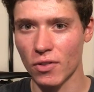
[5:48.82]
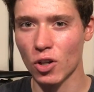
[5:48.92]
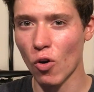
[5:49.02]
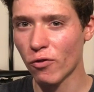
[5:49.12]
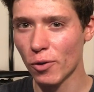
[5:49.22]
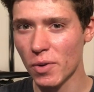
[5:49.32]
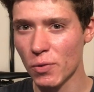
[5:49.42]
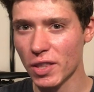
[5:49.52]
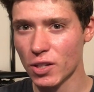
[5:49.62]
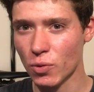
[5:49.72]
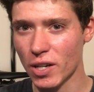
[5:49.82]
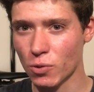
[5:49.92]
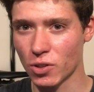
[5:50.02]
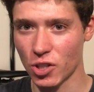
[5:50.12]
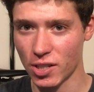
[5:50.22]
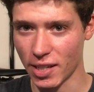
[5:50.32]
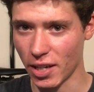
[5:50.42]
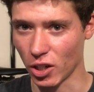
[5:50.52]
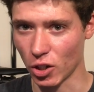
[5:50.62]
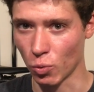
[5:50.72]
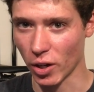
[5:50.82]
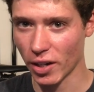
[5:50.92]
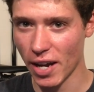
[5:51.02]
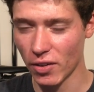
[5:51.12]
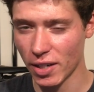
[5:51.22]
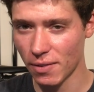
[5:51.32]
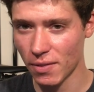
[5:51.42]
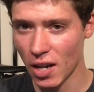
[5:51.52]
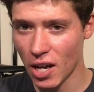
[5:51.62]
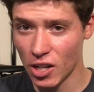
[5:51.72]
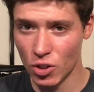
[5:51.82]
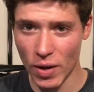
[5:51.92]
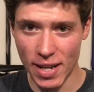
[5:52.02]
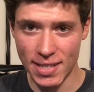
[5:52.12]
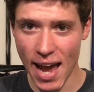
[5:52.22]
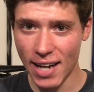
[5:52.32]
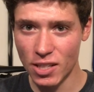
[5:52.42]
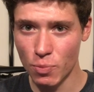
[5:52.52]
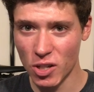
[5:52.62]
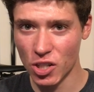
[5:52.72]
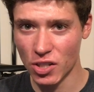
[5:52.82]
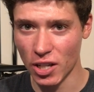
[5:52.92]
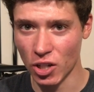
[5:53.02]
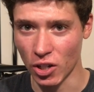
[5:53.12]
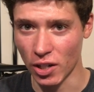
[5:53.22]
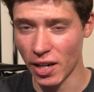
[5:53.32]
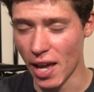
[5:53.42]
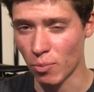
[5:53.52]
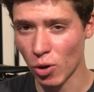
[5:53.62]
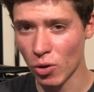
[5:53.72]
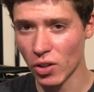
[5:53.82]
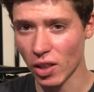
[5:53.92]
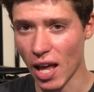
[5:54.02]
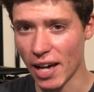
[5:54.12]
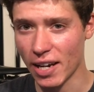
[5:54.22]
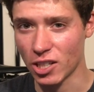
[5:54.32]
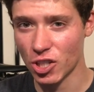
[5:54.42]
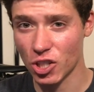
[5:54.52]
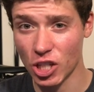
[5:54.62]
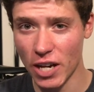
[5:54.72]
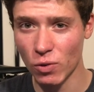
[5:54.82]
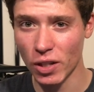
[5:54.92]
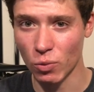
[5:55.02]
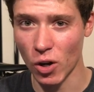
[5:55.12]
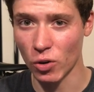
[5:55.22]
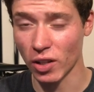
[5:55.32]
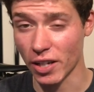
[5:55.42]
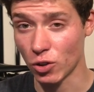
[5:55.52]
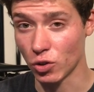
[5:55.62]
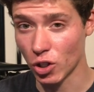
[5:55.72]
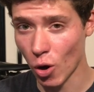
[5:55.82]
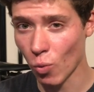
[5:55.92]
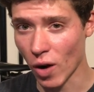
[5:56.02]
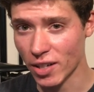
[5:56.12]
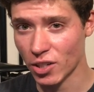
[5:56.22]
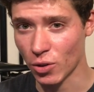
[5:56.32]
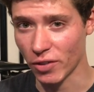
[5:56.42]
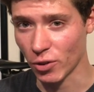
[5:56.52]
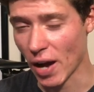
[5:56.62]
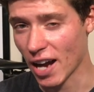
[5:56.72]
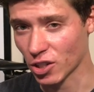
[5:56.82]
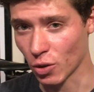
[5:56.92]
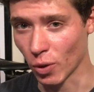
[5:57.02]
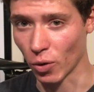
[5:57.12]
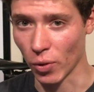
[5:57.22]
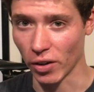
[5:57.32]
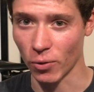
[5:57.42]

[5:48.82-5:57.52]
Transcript: The goal for me with this race was just to get a good workout in, so I attacked as much as I could and pulled a lot and just generally rode like you don't want to if you actually want to win a